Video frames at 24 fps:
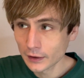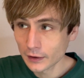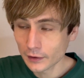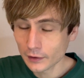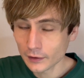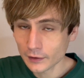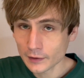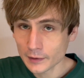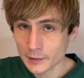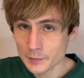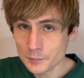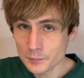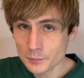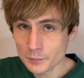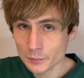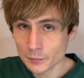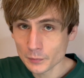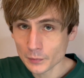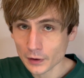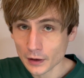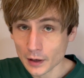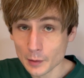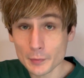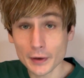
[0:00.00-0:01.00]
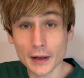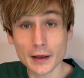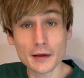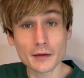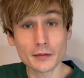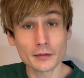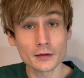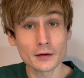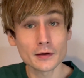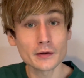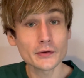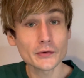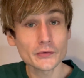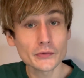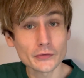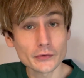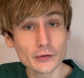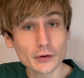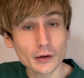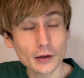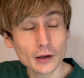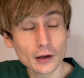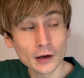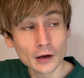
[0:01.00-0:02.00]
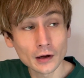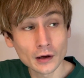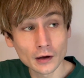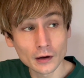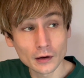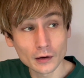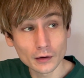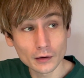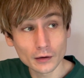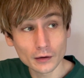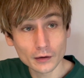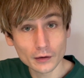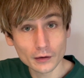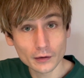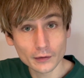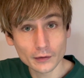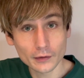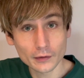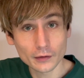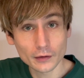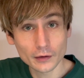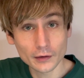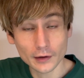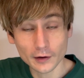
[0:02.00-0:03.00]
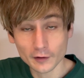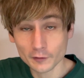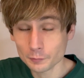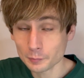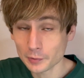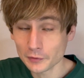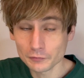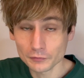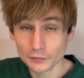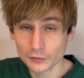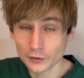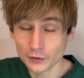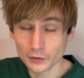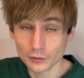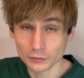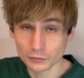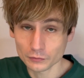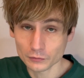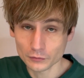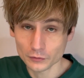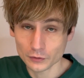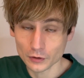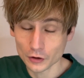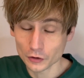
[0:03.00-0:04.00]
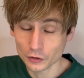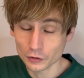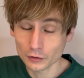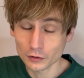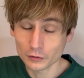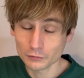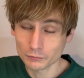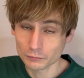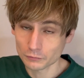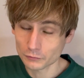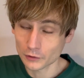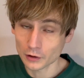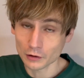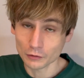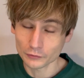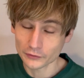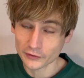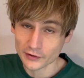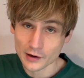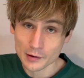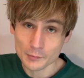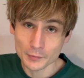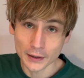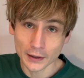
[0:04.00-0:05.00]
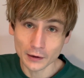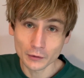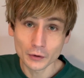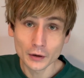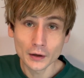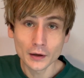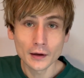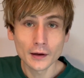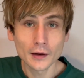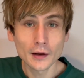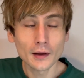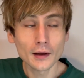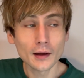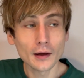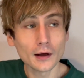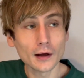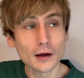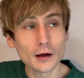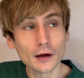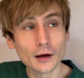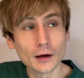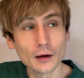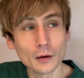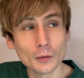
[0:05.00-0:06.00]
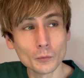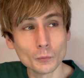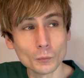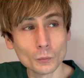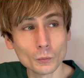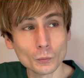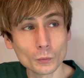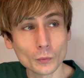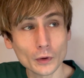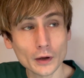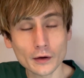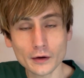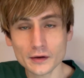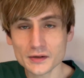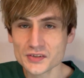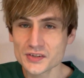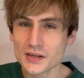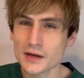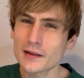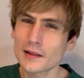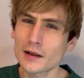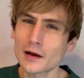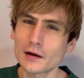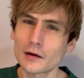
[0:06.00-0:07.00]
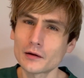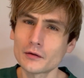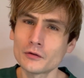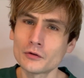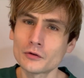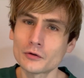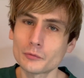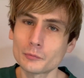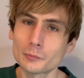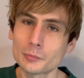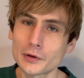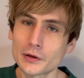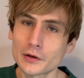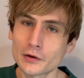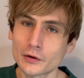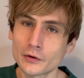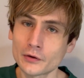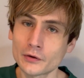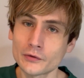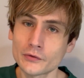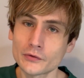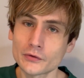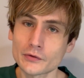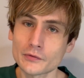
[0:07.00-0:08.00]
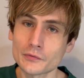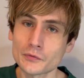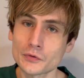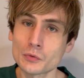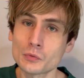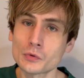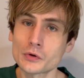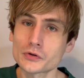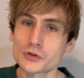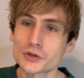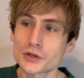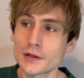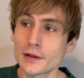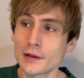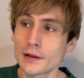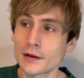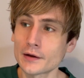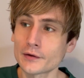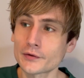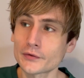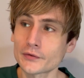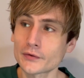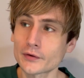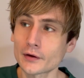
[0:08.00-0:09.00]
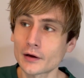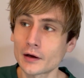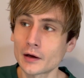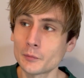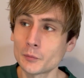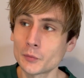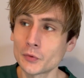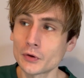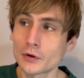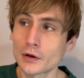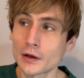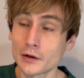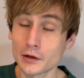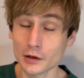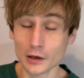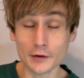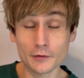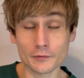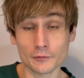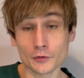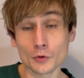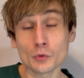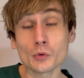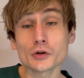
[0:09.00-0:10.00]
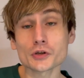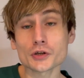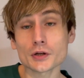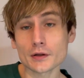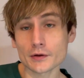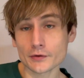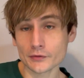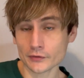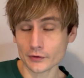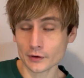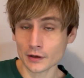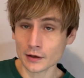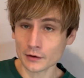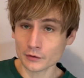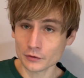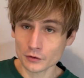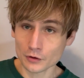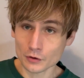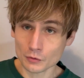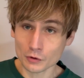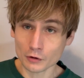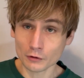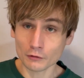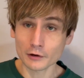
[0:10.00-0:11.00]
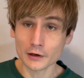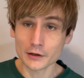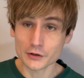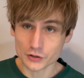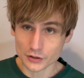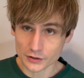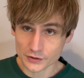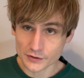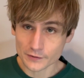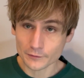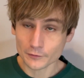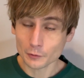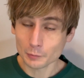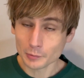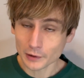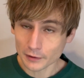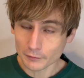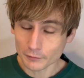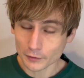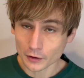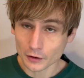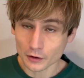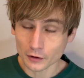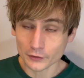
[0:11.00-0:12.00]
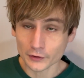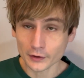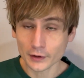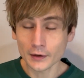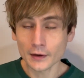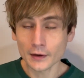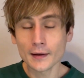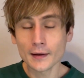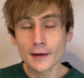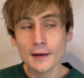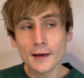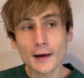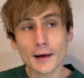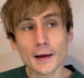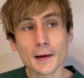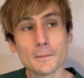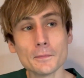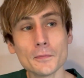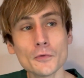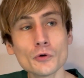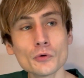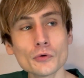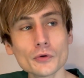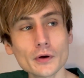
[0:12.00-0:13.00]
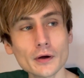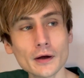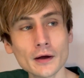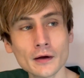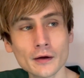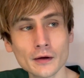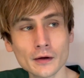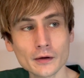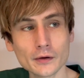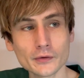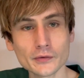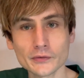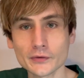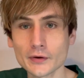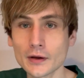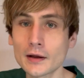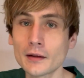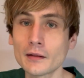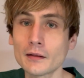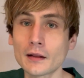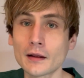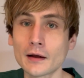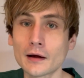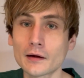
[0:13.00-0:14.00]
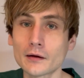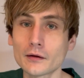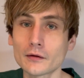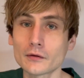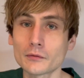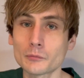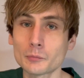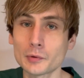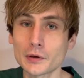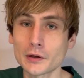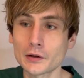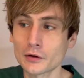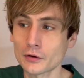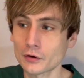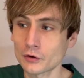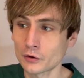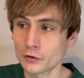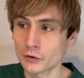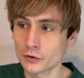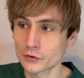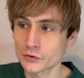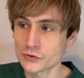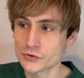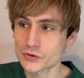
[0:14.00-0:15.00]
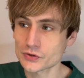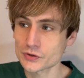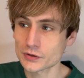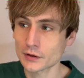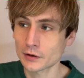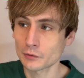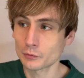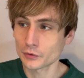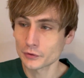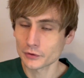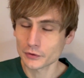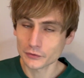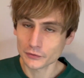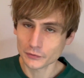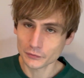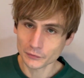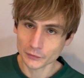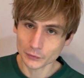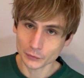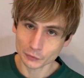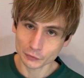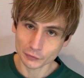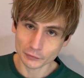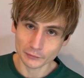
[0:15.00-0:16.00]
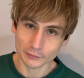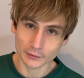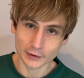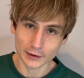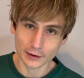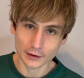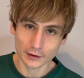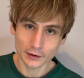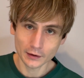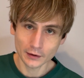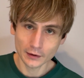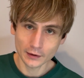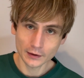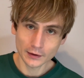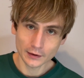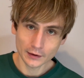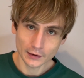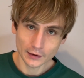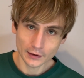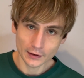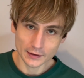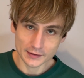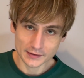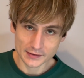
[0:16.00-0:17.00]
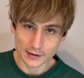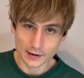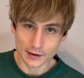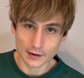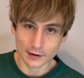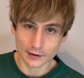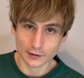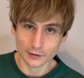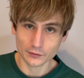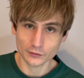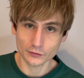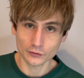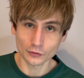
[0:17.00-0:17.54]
I'm an atheist, and have been for a good long time now. And I say that not because if you're watching this, and if you're watching this and you are religious, if you believe in a God, I'm not saying that because I want you to feel sort of like attacked,